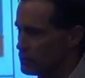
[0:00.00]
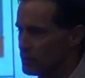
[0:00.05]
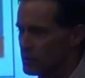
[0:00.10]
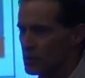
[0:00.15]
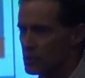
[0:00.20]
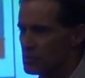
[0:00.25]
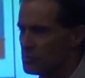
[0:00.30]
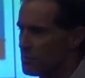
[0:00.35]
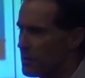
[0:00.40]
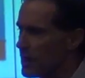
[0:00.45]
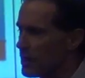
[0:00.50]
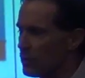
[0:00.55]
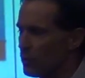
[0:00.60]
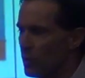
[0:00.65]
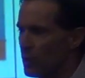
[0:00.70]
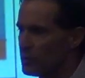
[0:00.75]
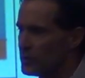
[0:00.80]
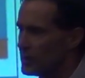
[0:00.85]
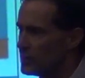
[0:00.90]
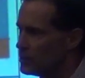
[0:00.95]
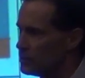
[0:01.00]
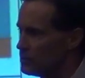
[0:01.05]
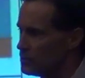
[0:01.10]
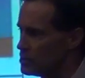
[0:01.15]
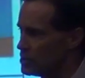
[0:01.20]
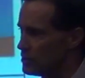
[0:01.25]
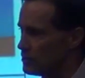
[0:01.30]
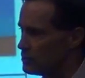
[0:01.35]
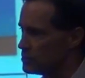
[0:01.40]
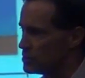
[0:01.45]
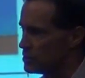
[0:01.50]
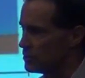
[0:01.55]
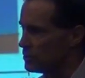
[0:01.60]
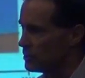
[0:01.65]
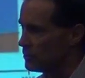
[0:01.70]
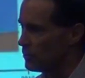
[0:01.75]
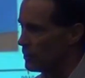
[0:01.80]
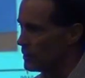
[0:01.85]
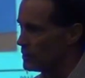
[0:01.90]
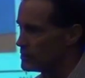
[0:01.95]
So it doesn't matter what they do
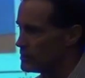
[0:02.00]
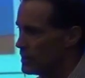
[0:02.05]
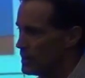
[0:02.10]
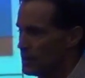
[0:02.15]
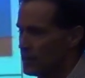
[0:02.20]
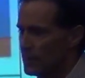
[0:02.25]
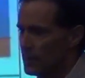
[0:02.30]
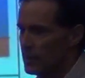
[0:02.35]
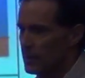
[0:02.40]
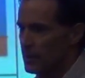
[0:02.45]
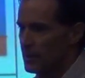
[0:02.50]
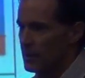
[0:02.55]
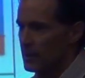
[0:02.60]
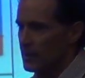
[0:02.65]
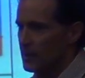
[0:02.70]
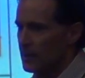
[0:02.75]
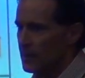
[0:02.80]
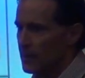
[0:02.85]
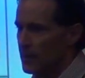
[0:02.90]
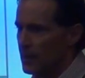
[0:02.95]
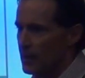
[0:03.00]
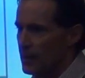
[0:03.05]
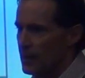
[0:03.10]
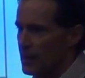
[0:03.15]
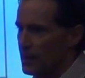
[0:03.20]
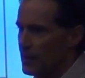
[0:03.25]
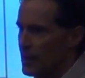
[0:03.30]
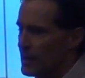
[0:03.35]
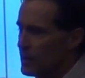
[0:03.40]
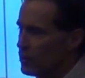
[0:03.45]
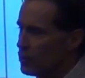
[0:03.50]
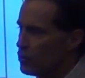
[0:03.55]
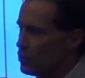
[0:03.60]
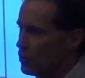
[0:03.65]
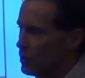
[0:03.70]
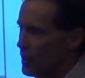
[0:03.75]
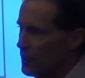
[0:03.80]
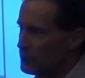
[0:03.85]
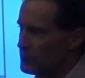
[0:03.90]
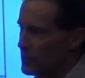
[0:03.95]
geoengineering-wise. They can
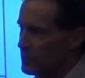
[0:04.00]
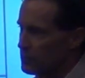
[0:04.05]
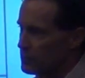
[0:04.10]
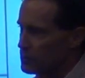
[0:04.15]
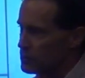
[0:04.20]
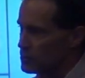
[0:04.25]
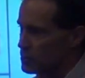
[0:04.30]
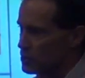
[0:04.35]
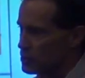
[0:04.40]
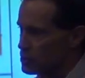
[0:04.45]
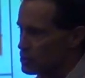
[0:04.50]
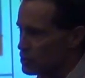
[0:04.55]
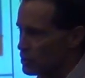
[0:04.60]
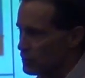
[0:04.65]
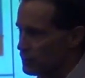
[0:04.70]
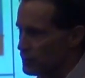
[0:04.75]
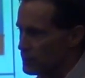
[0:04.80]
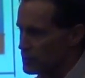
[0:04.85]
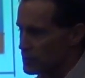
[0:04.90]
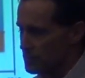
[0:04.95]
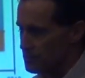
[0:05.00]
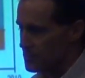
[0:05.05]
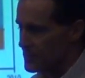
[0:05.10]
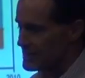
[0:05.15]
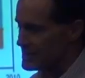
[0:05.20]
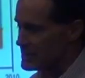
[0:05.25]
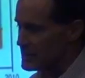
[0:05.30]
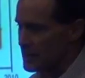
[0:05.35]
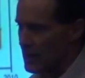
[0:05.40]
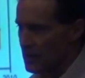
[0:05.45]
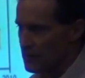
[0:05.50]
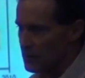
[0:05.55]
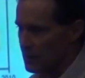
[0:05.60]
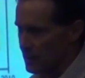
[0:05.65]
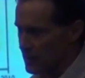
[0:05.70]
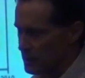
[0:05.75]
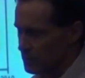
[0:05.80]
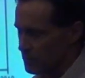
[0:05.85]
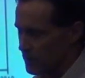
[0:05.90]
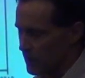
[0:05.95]
cool off temperatures at the surface. It means
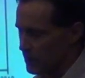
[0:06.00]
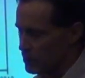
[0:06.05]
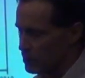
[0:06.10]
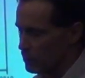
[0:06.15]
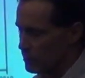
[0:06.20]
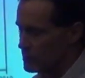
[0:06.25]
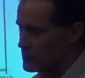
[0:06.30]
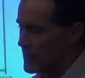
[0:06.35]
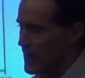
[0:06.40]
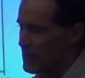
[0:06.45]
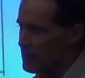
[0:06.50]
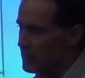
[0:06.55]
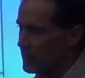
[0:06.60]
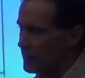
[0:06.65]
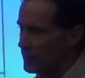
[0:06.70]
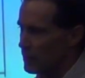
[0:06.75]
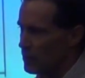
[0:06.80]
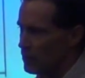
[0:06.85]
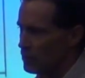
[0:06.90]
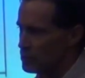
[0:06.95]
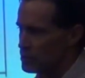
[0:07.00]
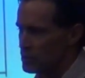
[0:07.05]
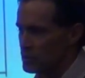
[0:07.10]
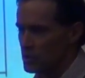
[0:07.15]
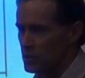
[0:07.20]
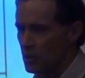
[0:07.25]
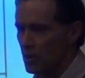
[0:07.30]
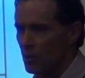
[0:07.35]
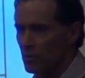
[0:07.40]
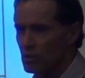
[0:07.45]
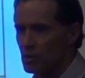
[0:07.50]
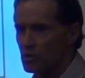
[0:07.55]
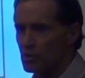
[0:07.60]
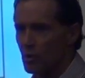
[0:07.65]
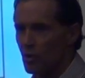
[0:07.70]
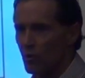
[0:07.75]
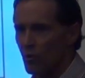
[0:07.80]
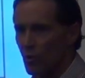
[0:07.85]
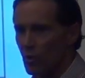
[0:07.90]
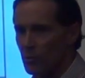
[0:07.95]
nothing compared to what's happening in the oceans. The
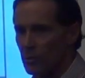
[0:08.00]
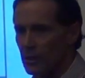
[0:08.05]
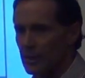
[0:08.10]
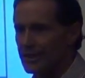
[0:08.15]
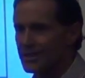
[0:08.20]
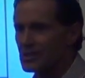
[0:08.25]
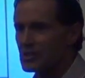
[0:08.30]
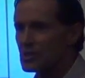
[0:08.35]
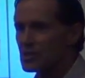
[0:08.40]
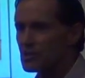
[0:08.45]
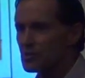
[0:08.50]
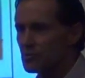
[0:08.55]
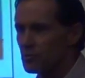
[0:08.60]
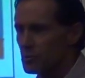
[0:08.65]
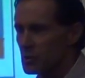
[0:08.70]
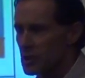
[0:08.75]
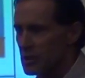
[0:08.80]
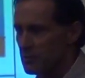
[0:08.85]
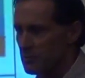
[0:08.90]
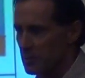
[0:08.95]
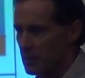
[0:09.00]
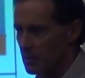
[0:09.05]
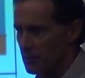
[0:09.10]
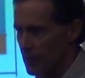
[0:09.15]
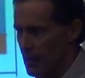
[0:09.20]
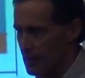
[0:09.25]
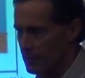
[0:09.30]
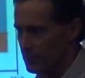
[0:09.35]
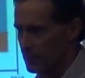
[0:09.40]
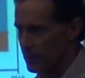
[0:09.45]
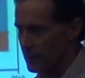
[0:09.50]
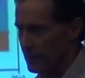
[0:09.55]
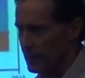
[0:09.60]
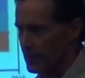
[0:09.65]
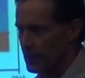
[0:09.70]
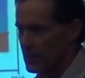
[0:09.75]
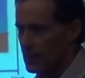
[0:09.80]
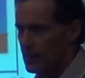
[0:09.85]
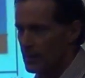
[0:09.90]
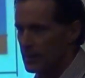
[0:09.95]
oceans are warming extremely
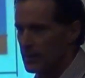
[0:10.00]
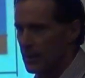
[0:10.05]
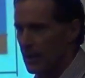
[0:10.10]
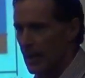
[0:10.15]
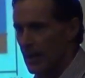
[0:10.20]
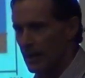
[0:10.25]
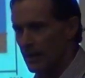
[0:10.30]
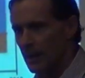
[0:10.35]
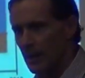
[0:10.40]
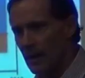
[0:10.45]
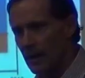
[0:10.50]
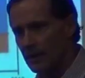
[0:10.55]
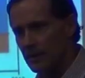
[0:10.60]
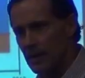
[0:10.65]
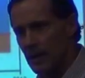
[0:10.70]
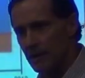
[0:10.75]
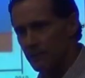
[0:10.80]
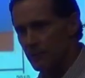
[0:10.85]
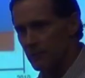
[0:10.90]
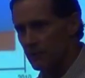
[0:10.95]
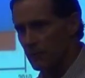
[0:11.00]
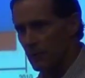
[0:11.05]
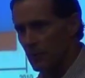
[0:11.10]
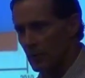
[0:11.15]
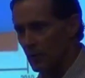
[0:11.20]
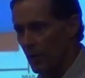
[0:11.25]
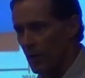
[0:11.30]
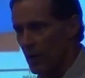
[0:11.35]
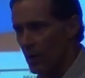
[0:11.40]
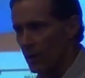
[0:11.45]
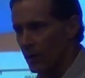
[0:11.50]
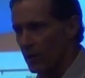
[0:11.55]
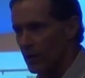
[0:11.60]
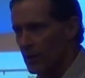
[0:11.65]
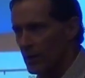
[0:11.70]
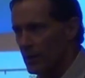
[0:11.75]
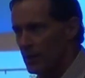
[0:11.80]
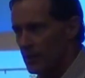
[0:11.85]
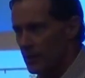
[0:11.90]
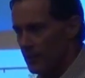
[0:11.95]
rapidly. Can't hide that for very long.
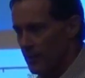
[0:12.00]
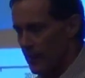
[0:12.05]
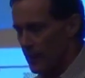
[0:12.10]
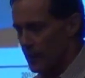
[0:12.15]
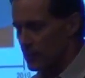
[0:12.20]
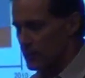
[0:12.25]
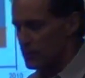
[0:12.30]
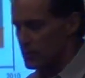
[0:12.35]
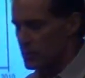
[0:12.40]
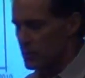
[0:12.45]
And